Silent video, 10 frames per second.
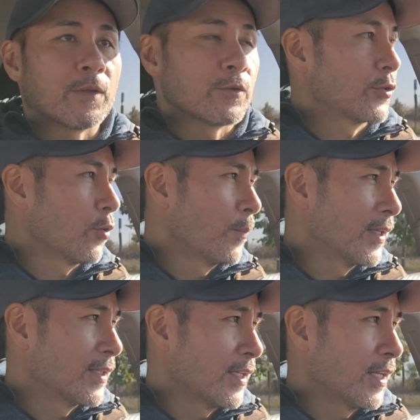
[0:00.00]
They're so
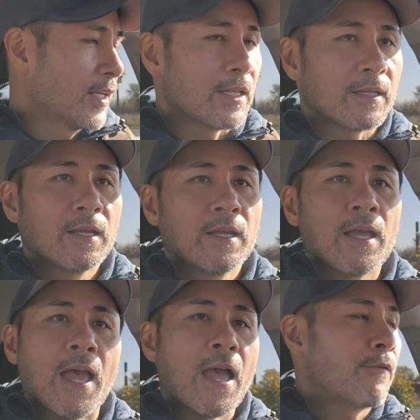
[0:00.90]
busy, and
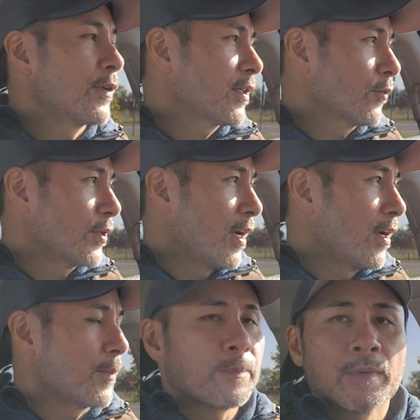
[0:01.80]
every single
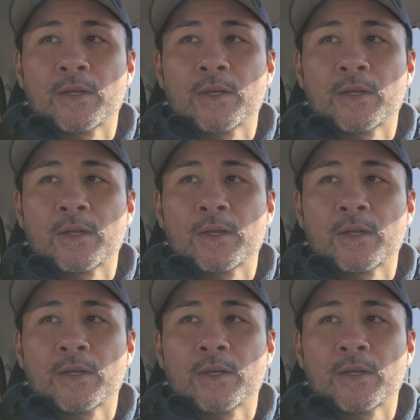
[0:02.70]
time